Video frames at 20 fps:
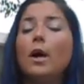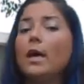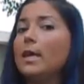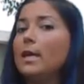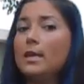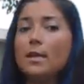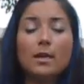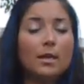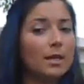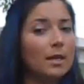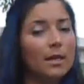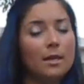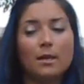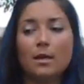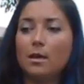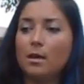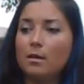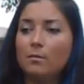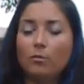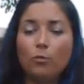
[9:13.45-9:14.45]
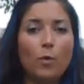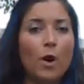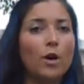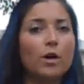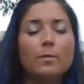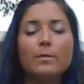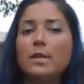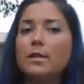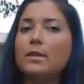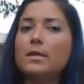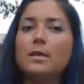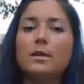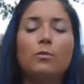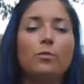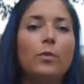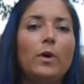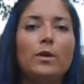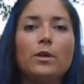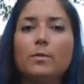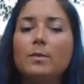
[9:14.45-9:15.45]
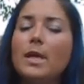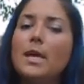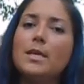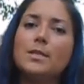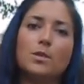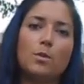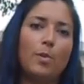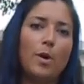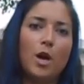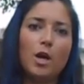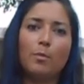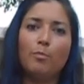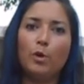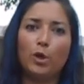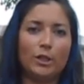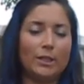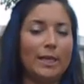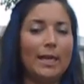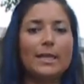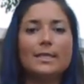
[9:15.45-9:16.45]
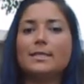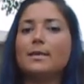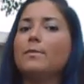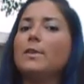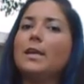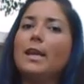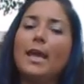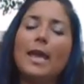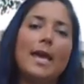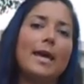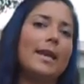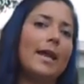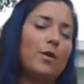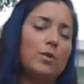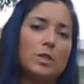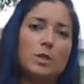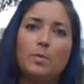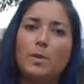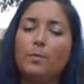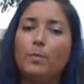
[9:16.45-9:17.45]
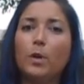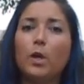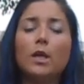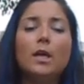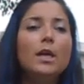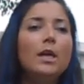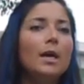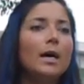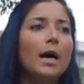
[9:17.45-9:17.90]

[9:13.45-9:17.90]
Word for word: in a, in a welcome to the welcome to Hazel Park booklet, something to hand out to people,